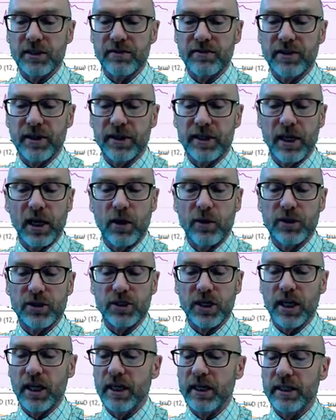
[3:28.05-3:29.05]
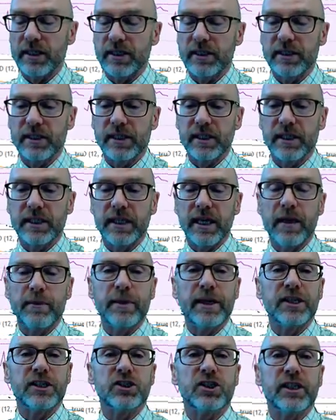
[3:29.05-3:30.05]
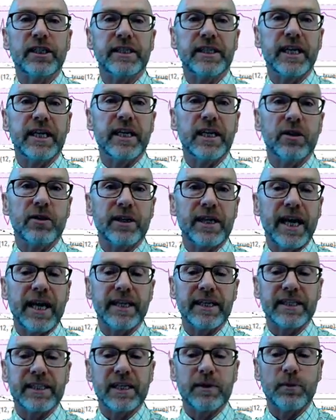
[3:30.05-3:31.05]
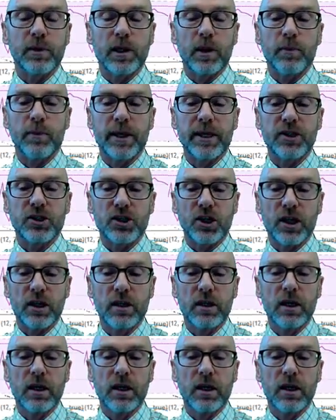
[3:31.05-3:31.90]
In fact, the R S I and the M A C D are again a similar picture.